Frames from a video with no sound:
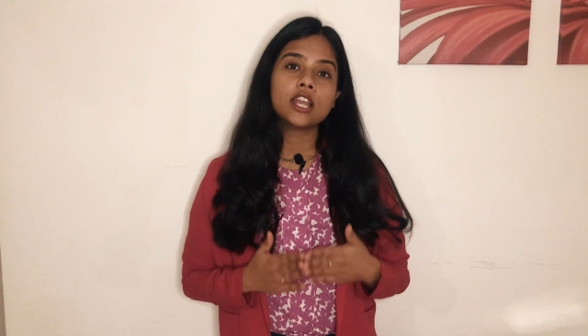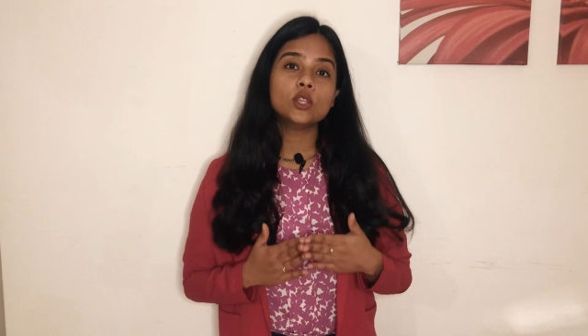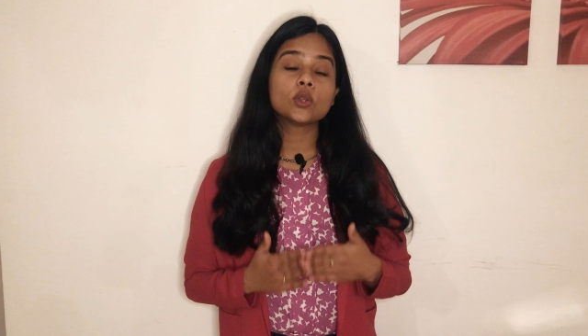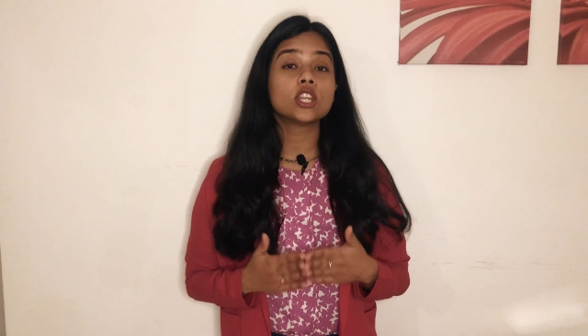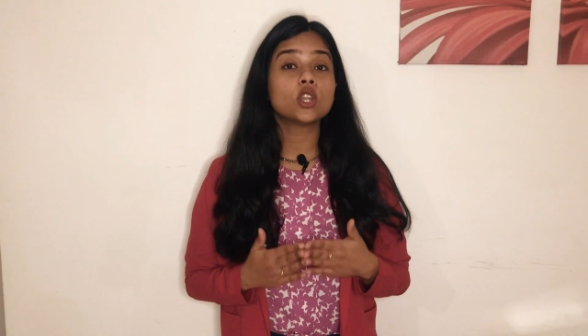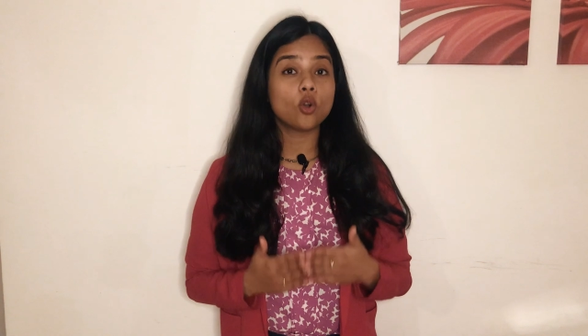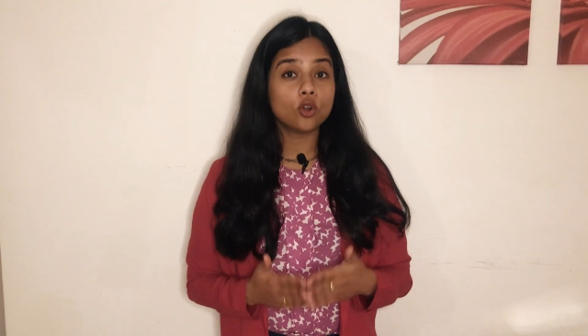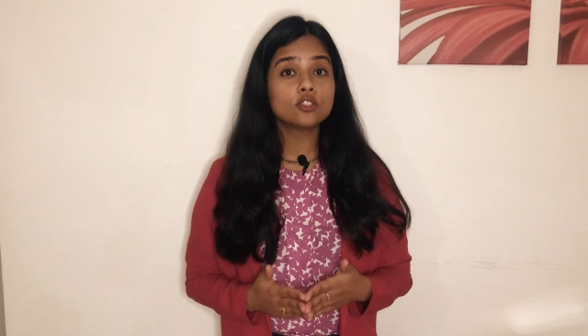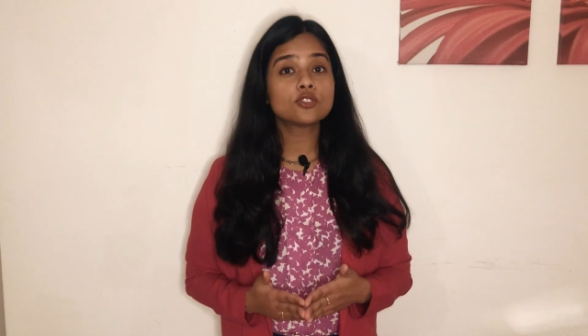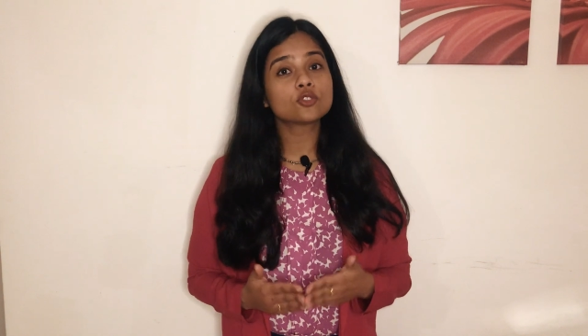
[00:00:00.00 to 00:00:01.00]
you can
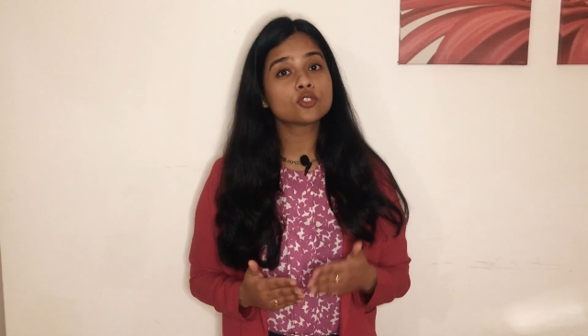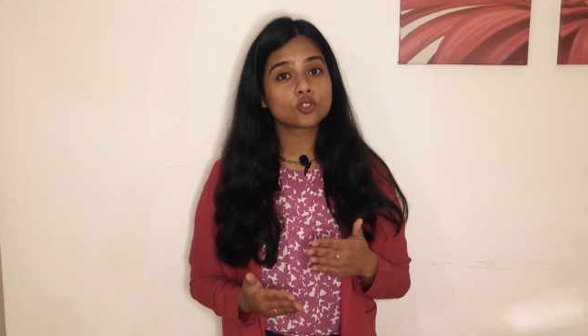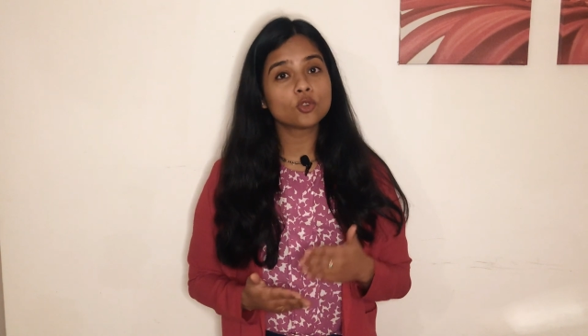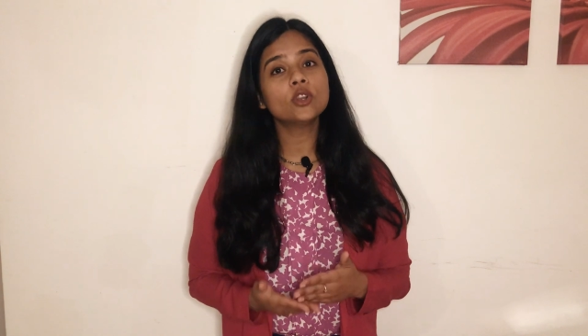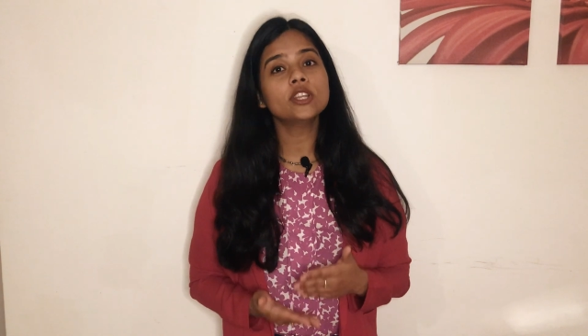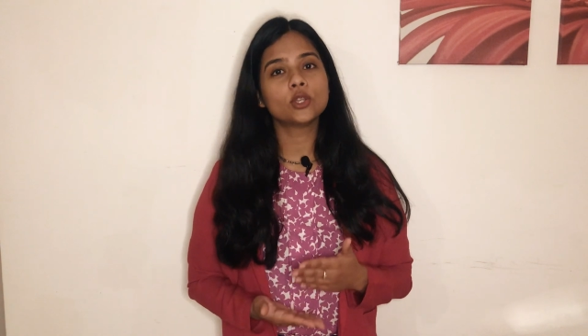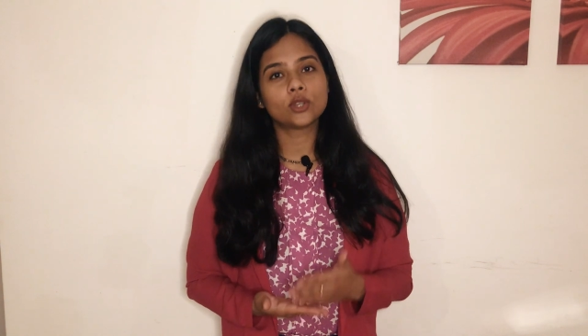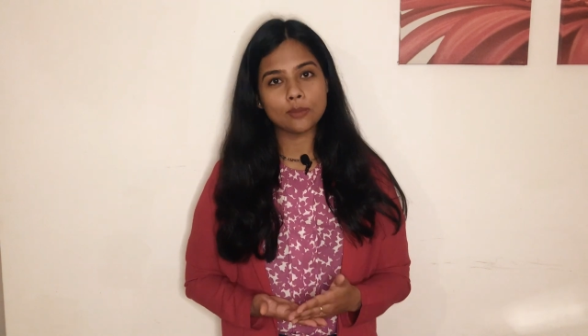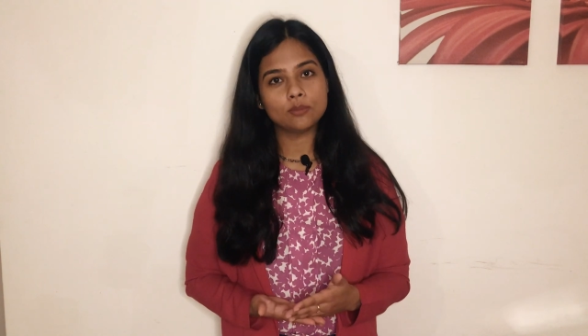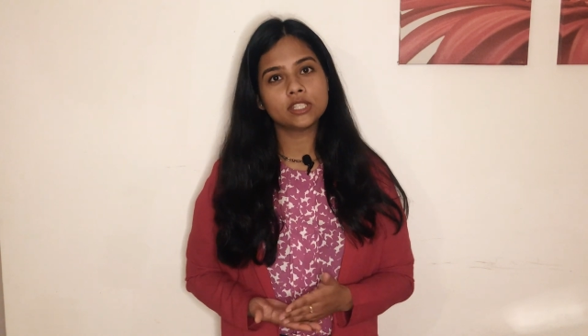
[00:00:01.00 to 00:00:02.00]
also show in
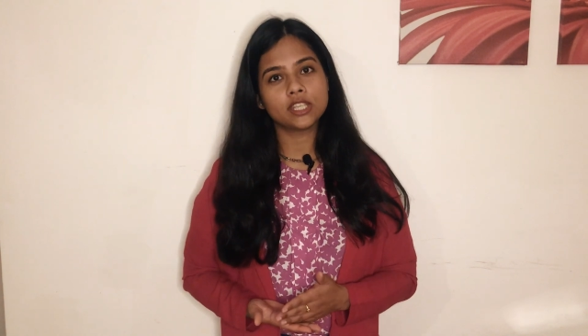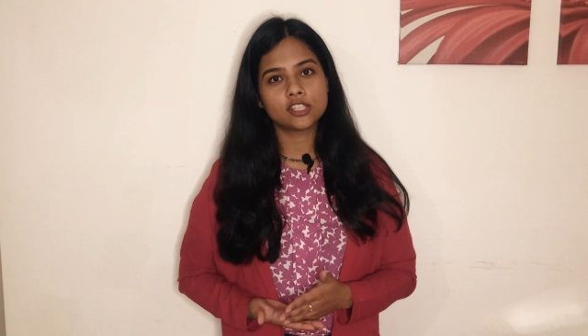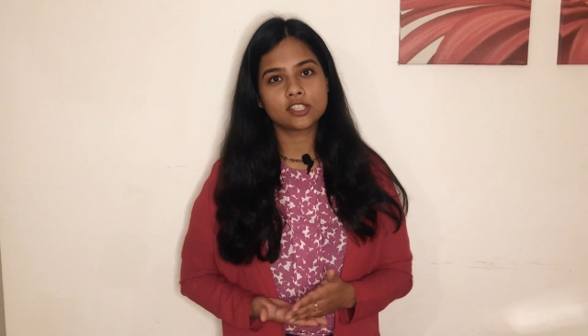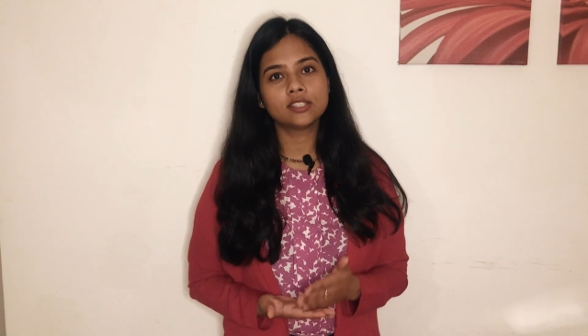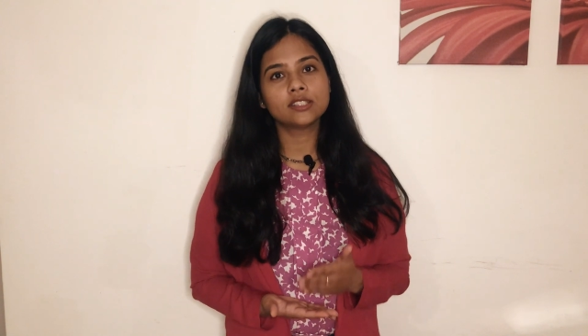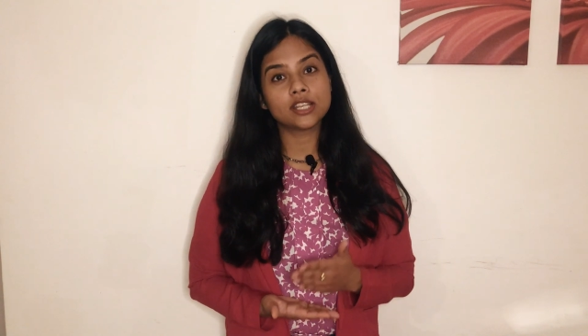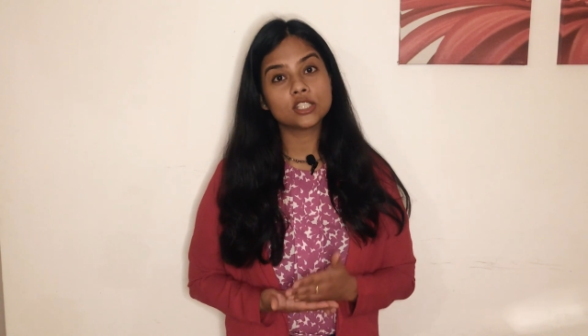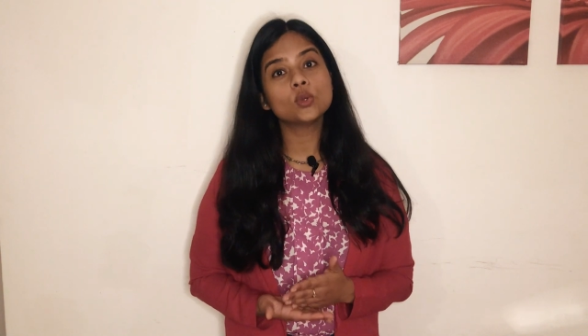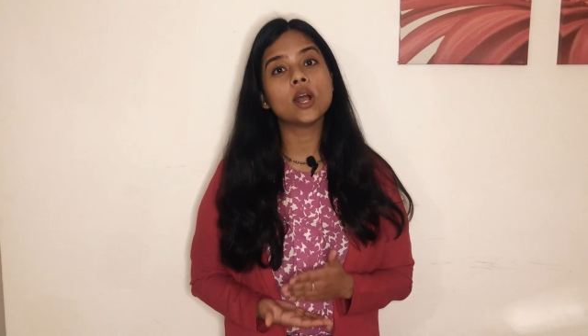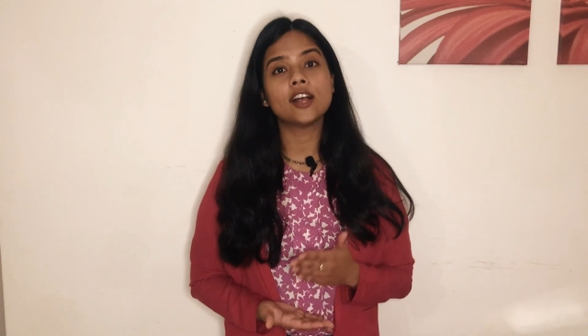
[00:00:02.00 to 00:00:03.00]
your application
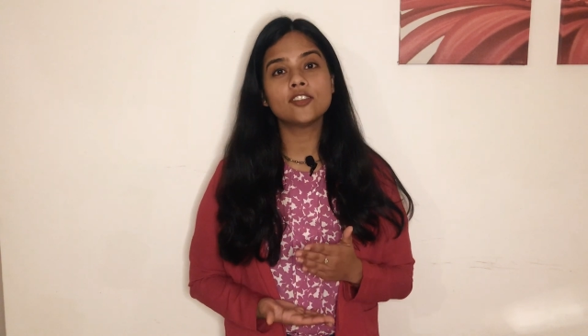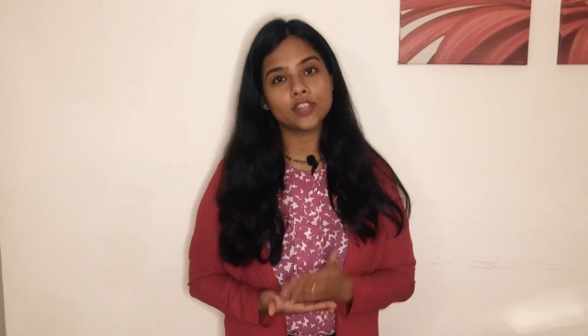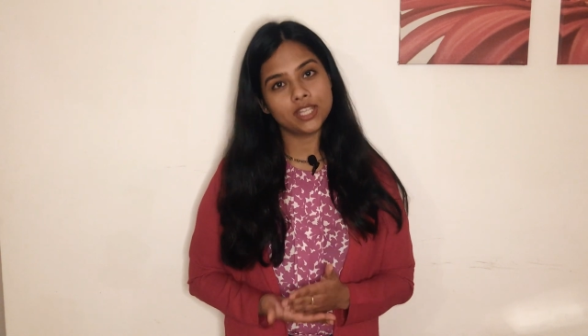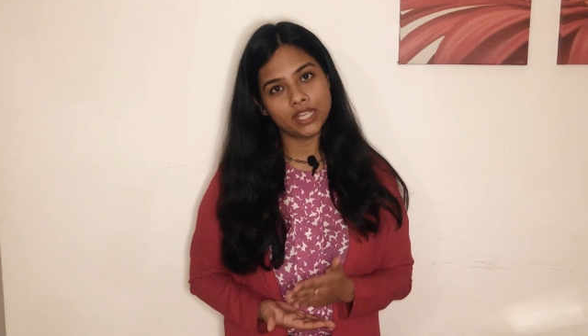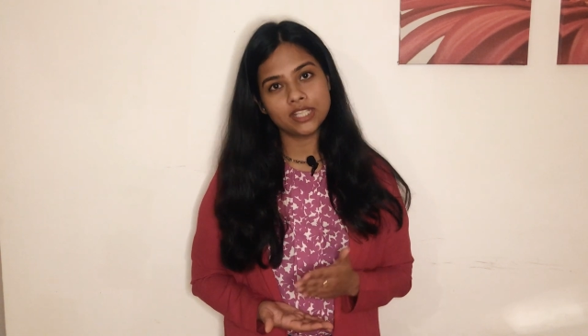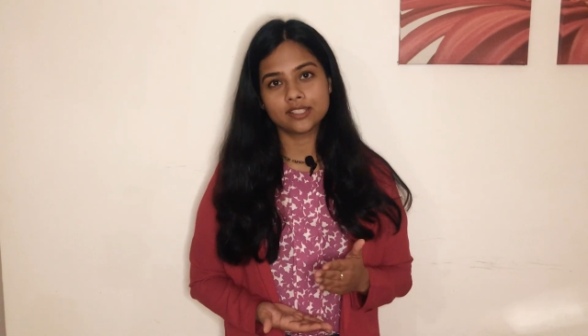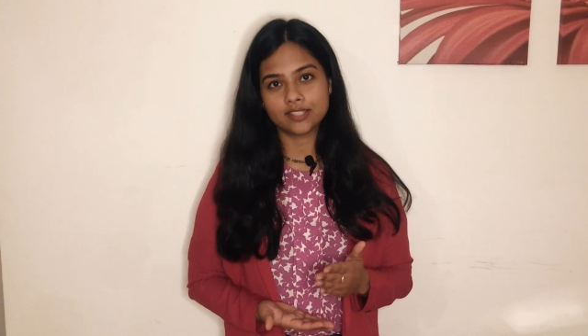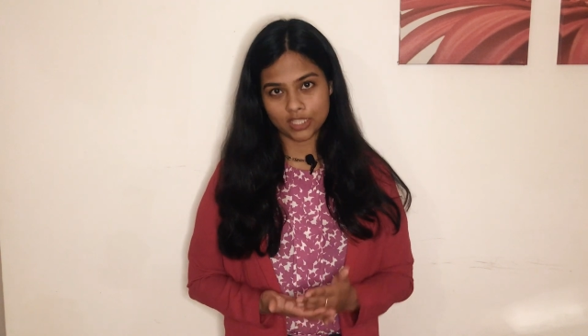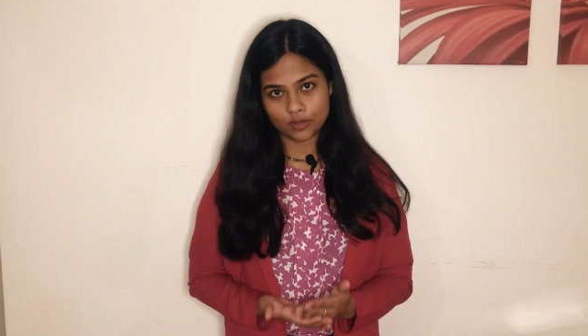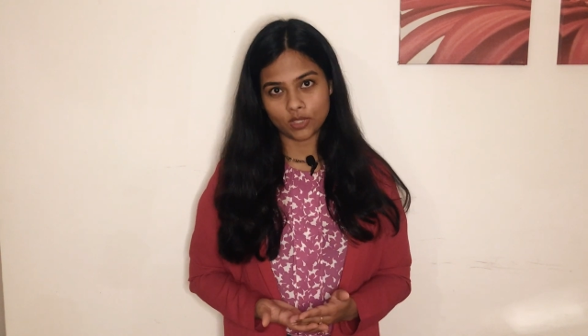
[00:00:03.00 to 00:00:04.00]
that you have
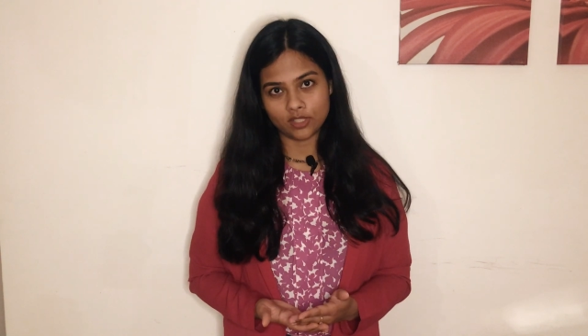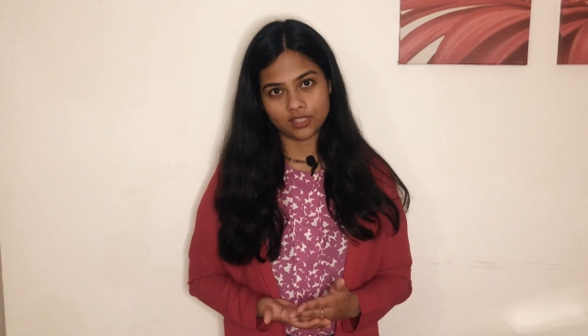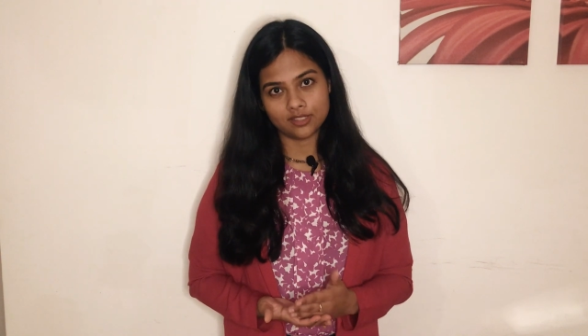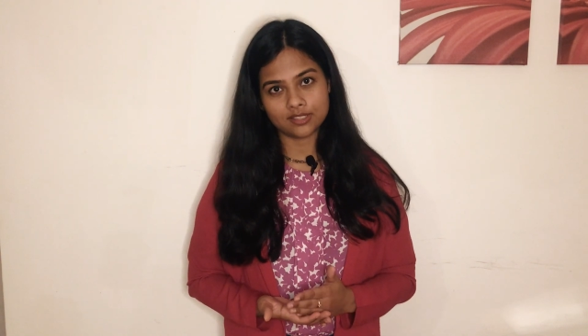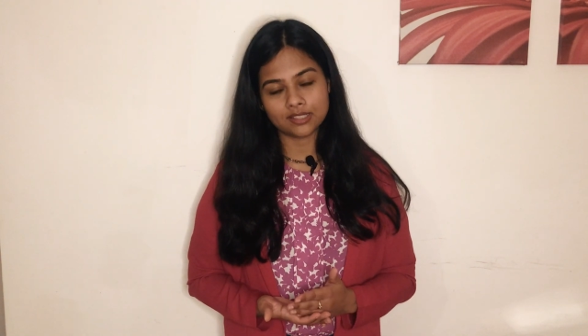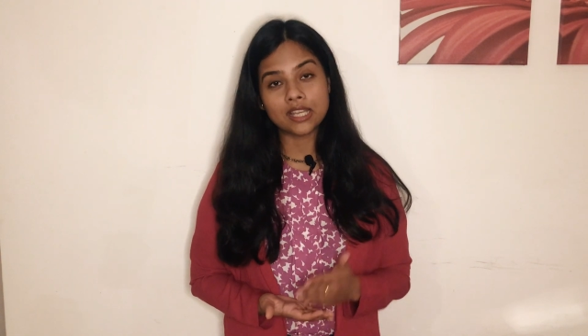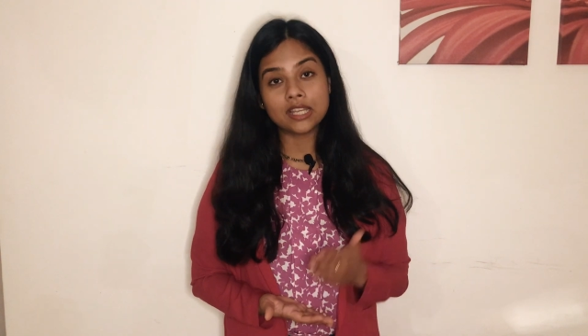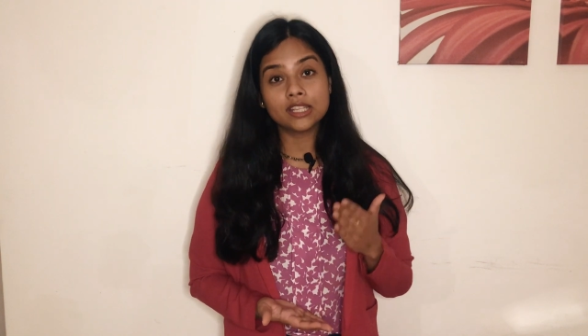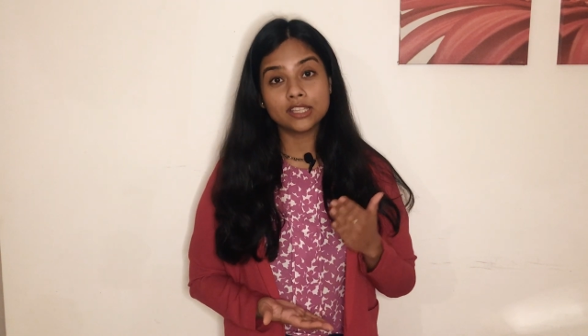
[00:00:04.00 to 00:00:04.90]
NHS experience.